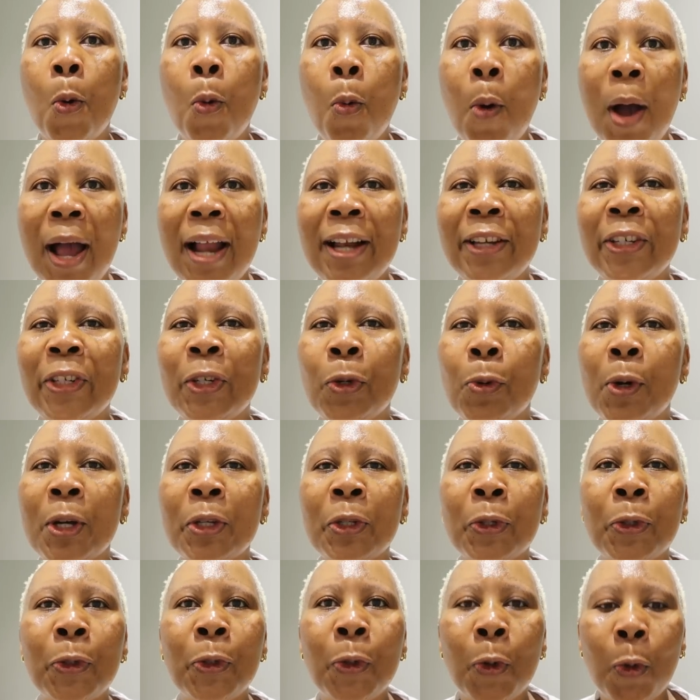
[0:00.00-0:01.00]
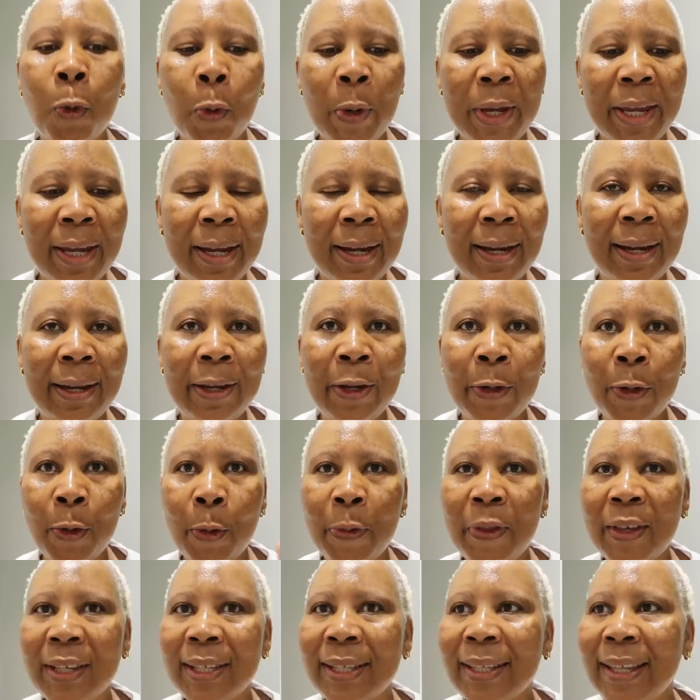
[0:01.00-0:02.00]
while she was doing, you know,
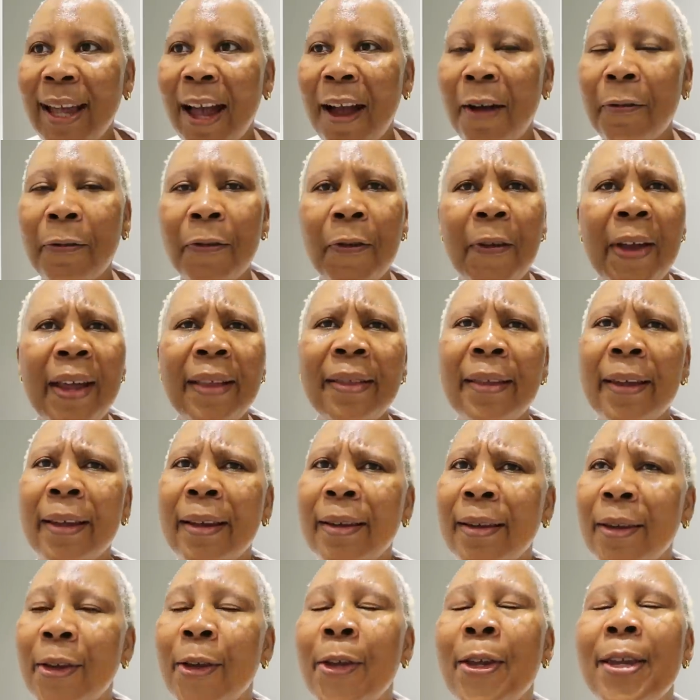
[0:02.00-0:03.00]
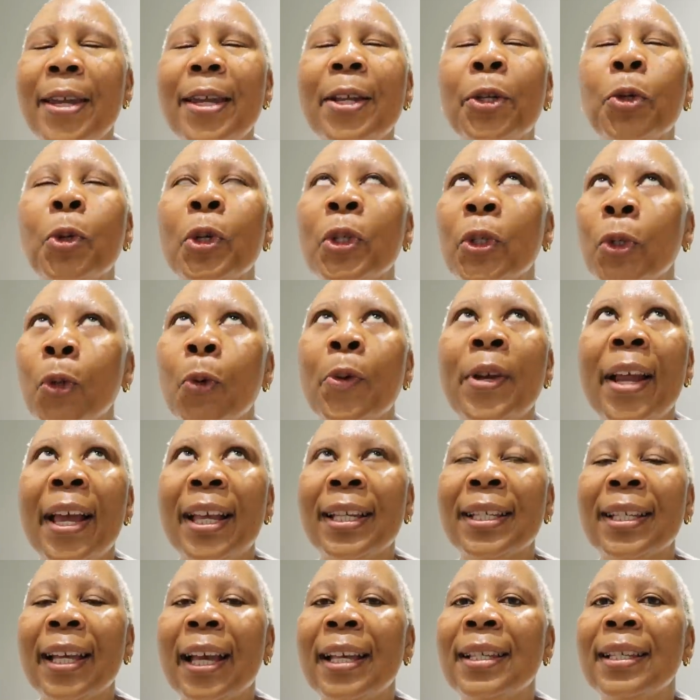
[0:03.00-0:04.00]
the stuff. And then it was so
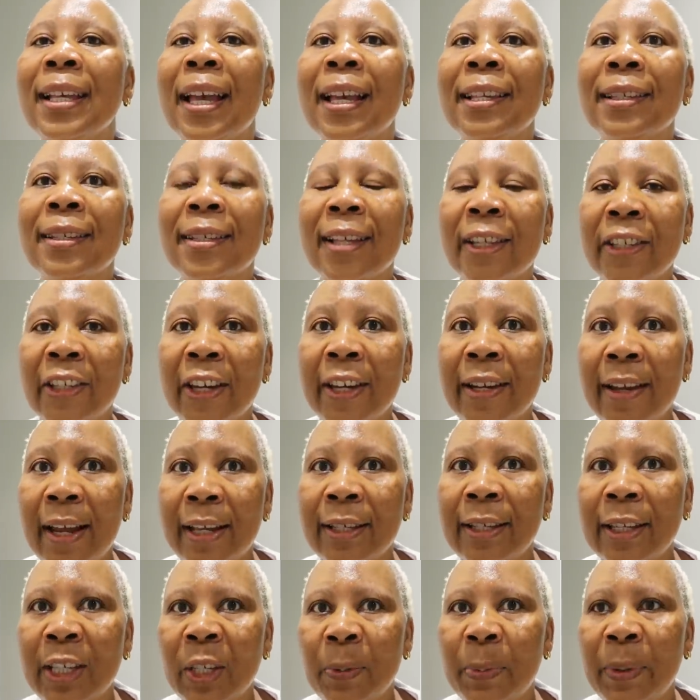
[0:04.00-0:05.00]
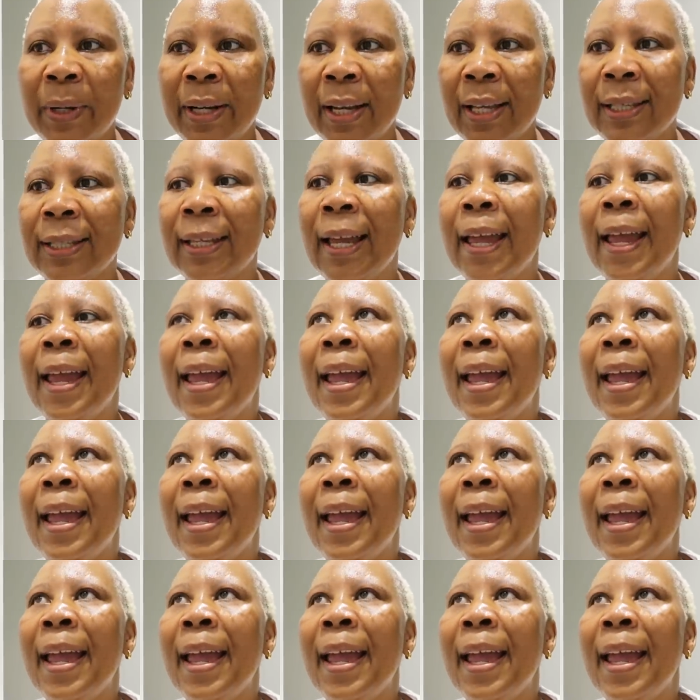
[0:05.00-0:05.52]
nice, guys, such a nice experience.